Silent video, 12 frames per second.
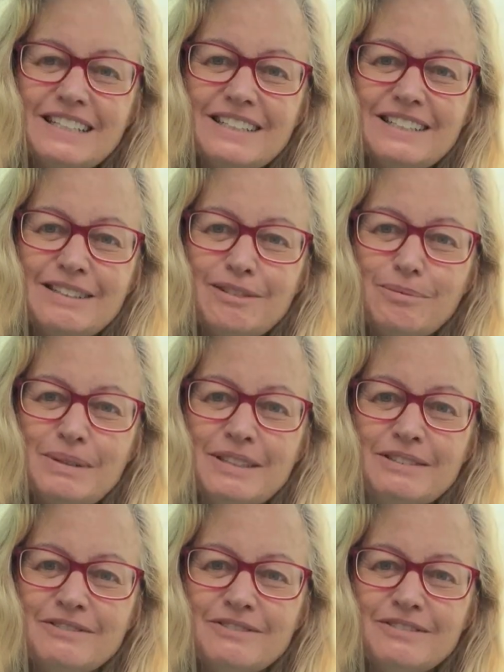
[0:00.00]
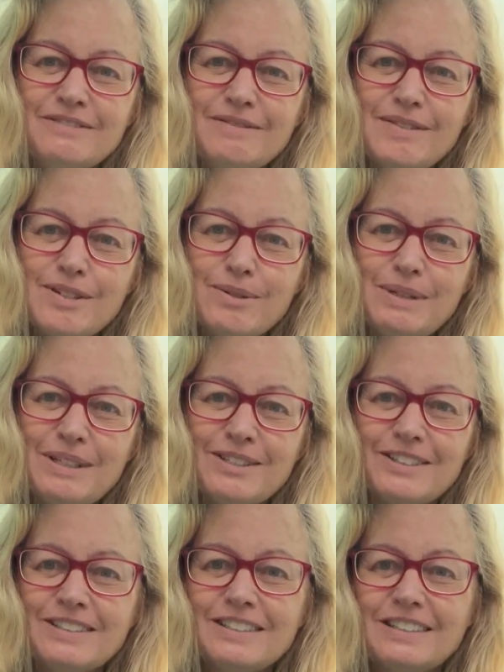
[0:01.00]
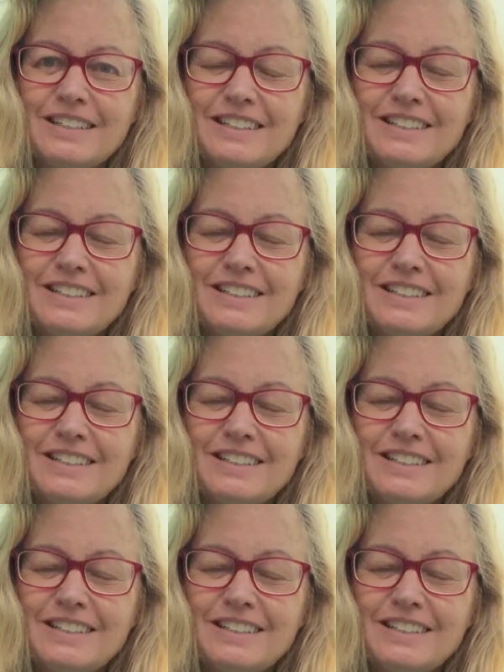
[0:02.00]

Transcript: need a little bit of sweet trail today.